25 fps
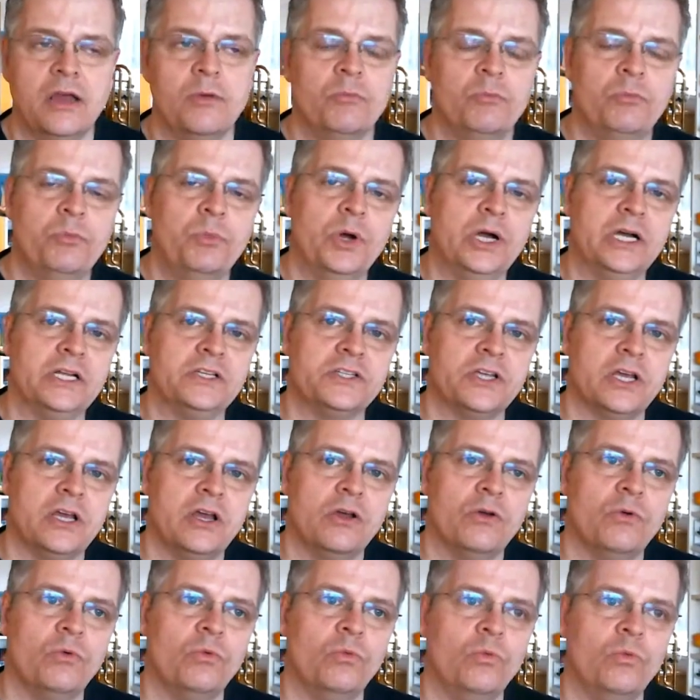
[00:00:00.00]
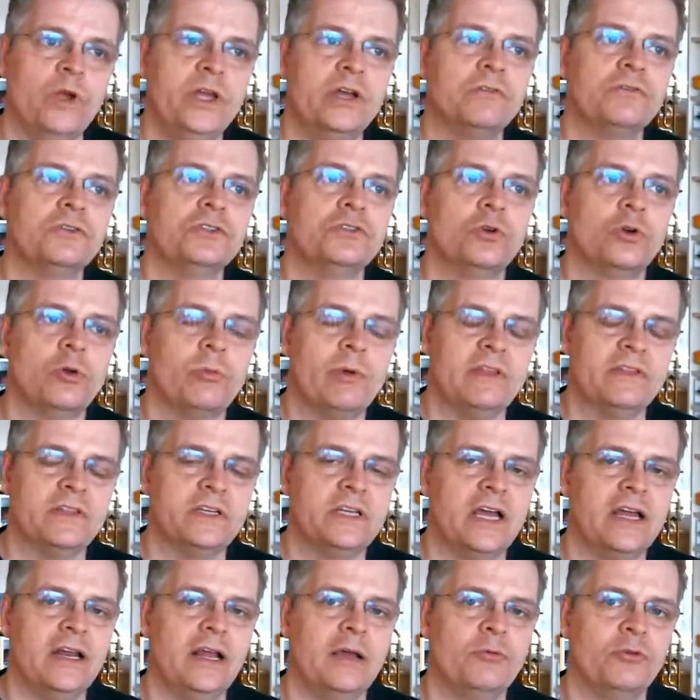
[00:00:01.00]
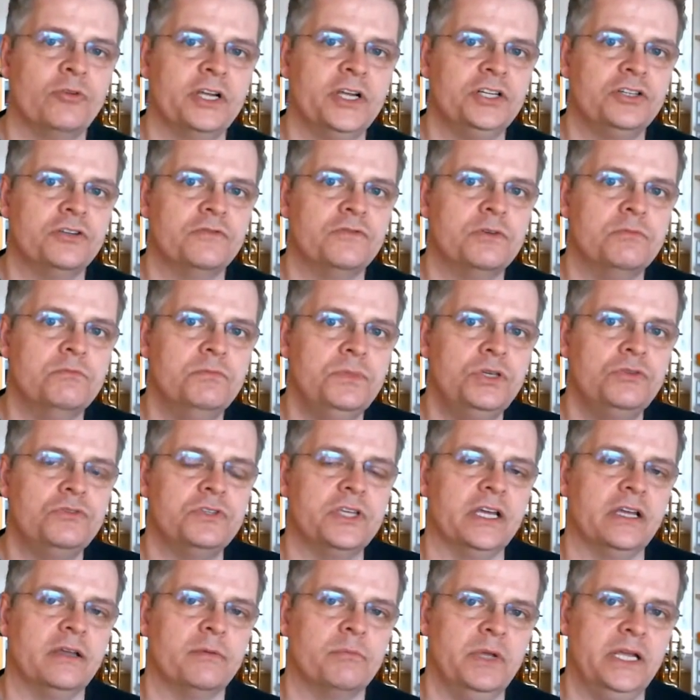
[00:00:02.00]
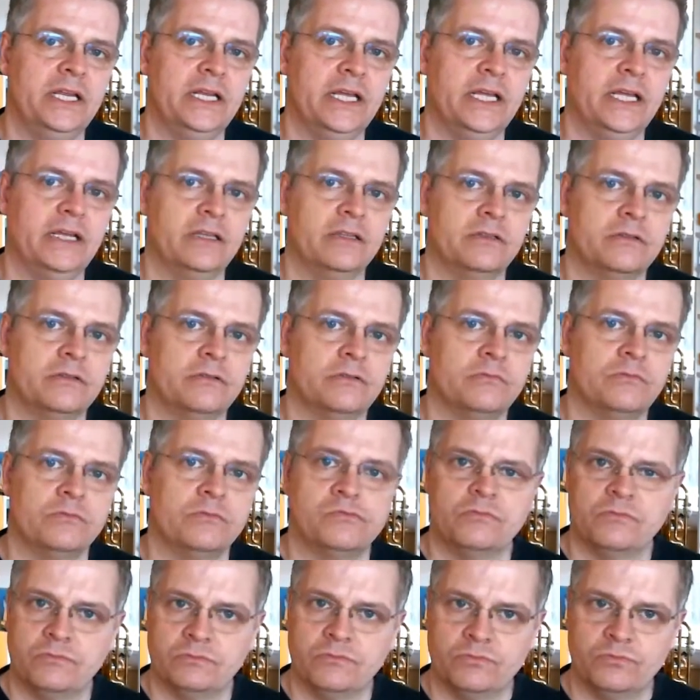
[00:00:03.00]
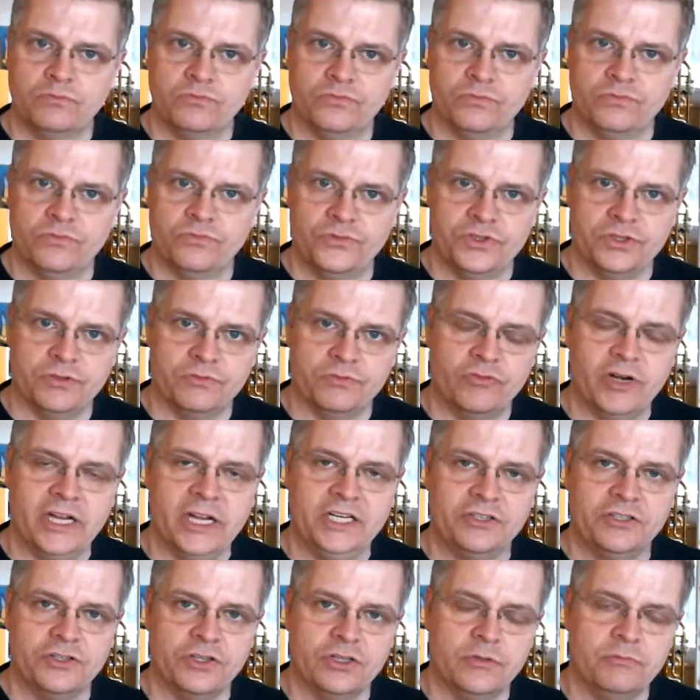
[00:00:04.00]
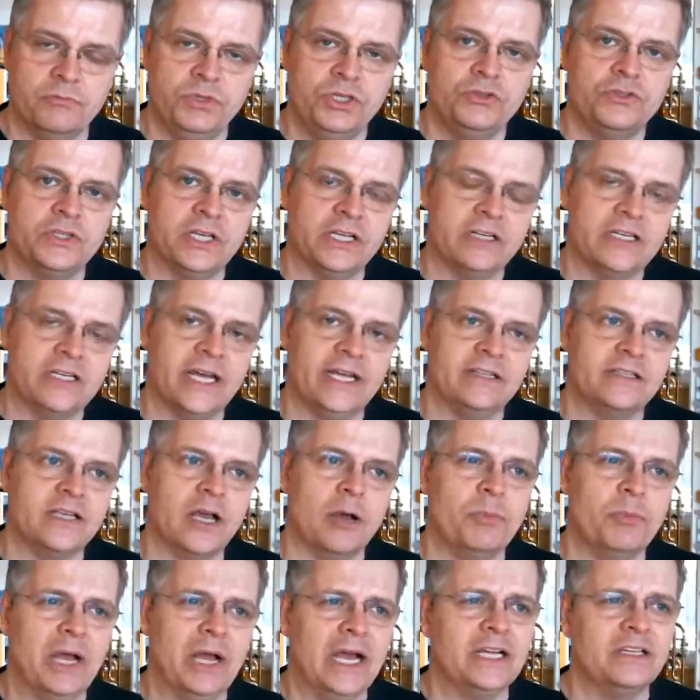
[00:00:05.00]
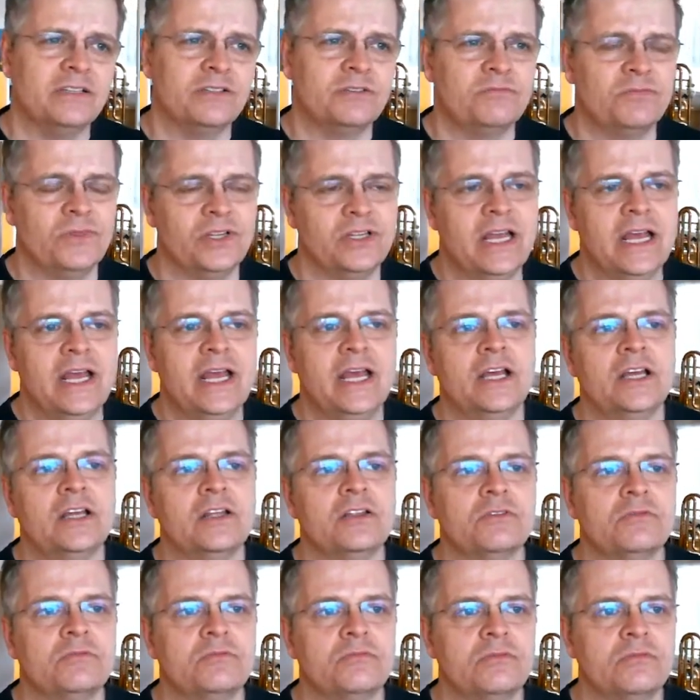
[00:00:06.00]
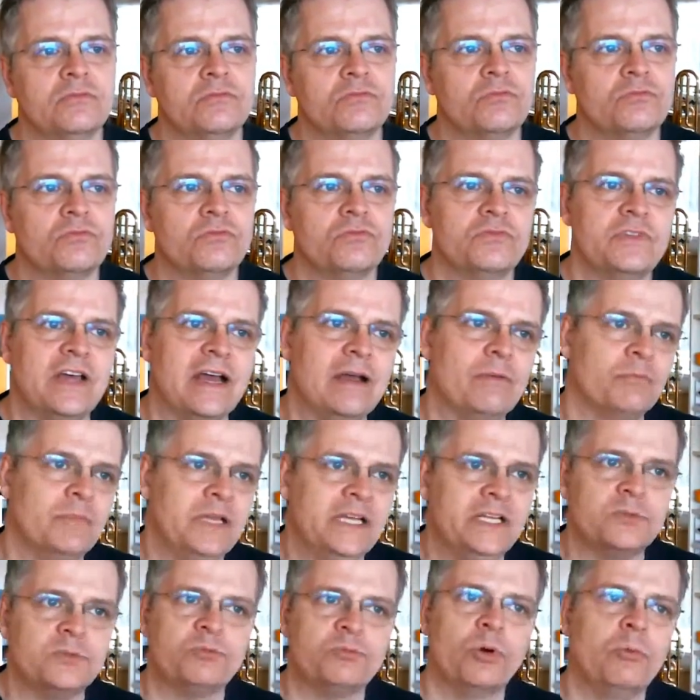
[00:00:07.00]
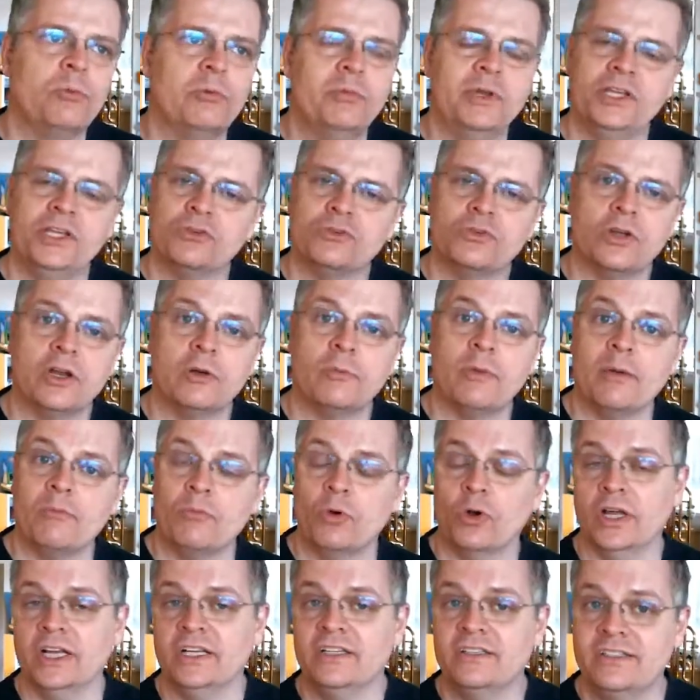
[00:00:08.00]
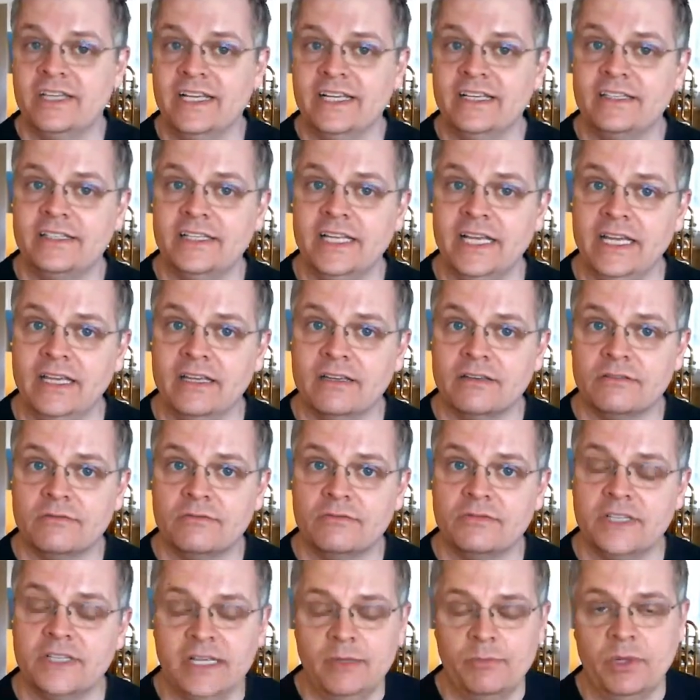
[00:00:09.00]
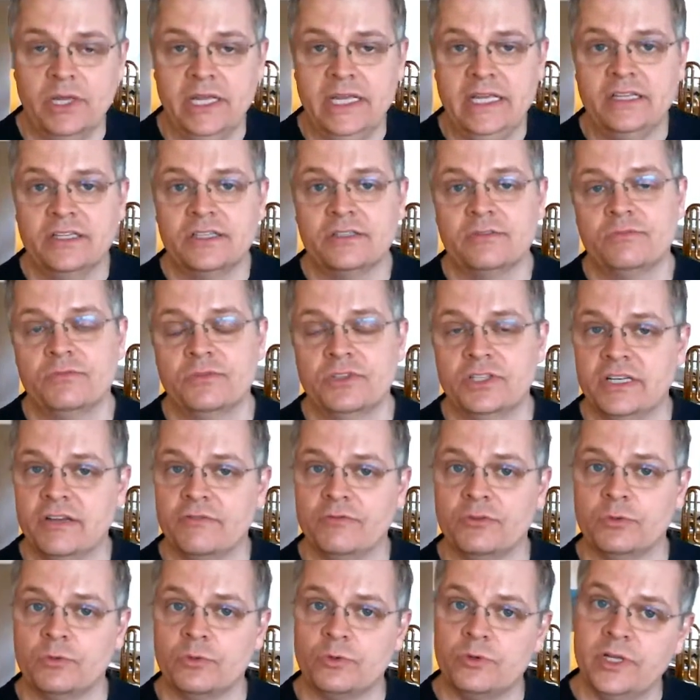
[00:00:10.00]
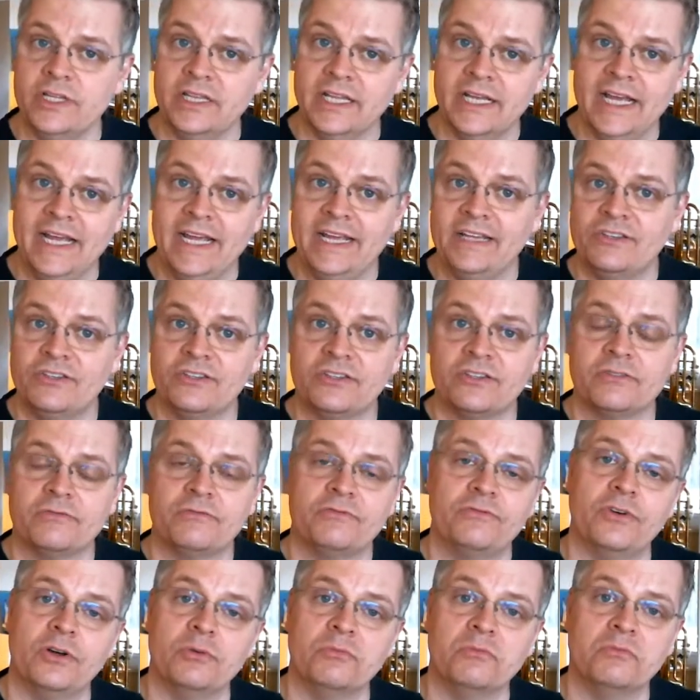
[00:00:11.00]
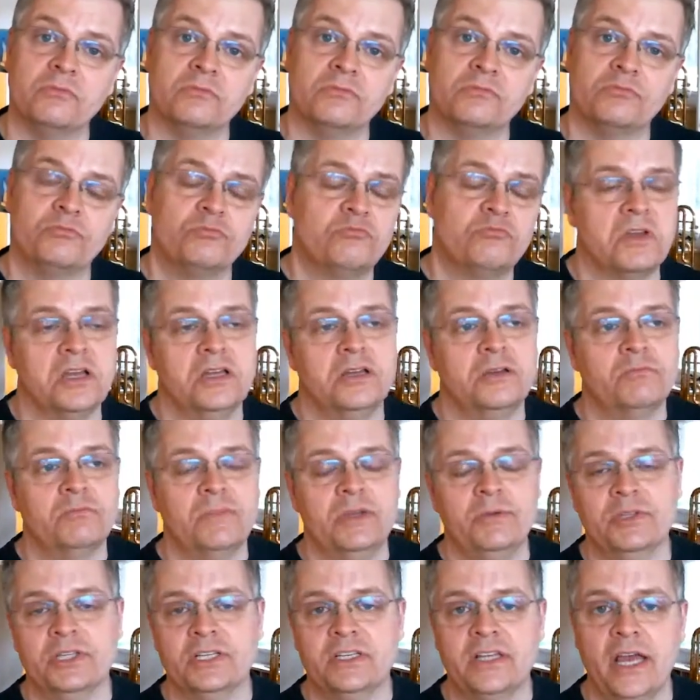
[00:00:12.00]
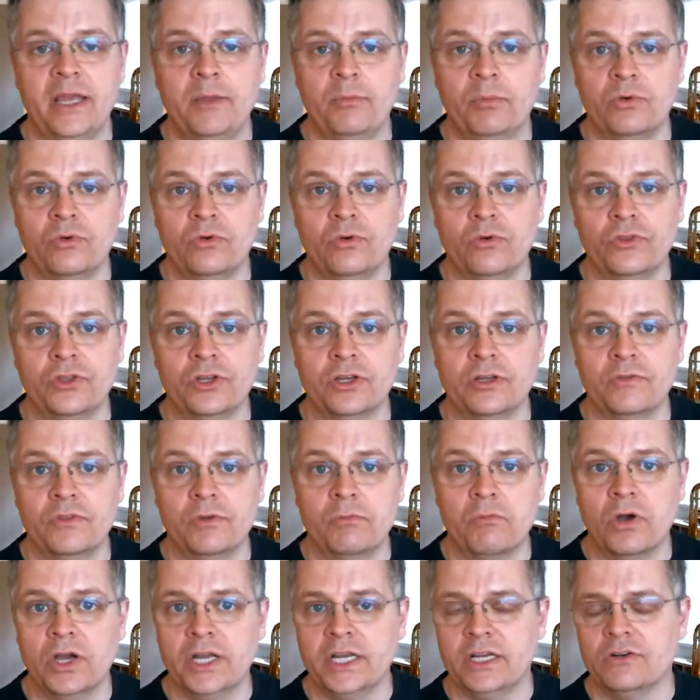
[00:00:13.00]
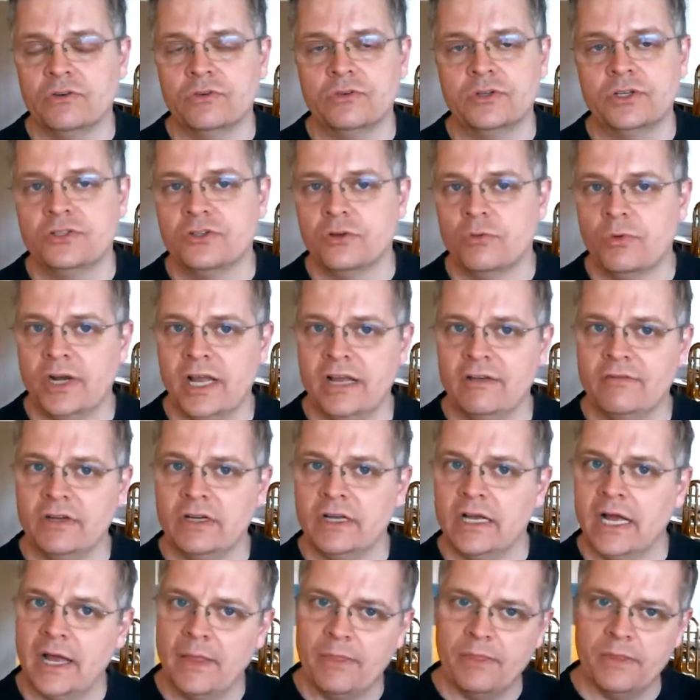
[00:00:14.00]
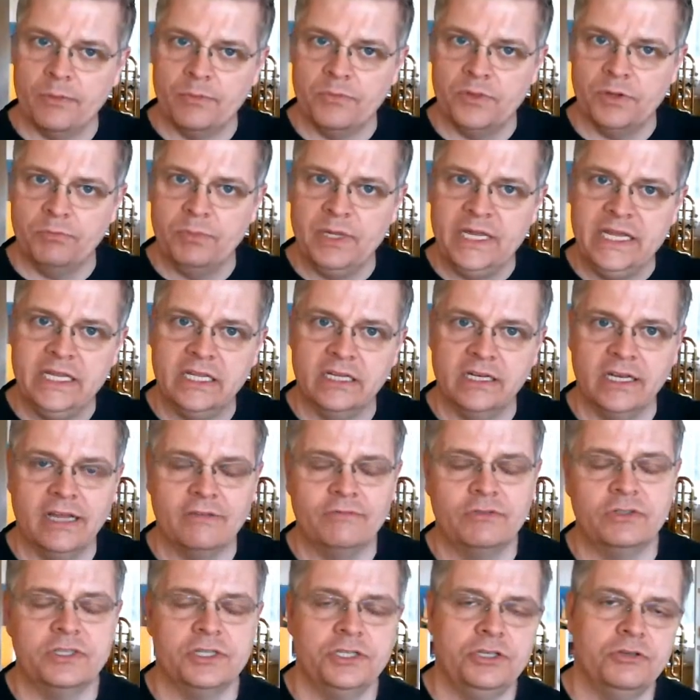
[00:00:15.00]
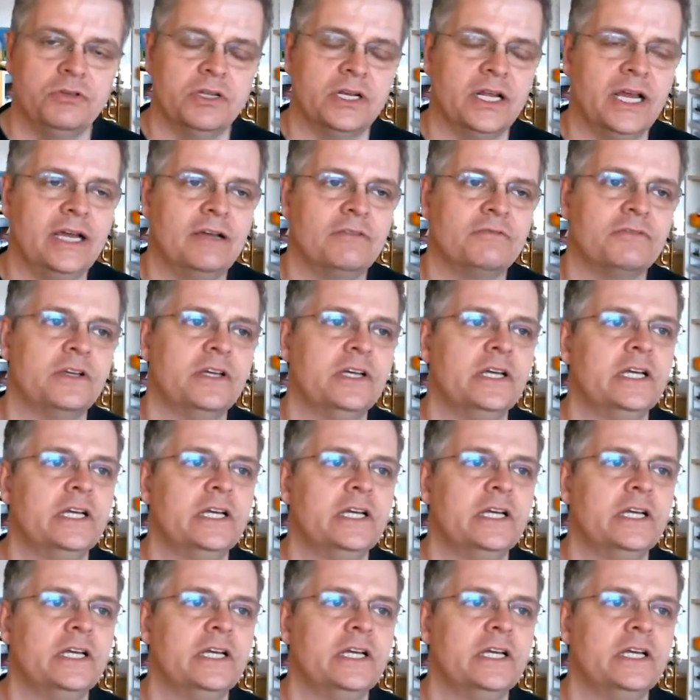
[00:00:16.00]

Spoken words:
But we often talk about the dynamic range of the music, meaning the range that the music takes up. And that means probably you're talking about more like 60 dBs, the difference between the hiss from maybe the tape or the mic noise or whatever, and the peak level that you can have.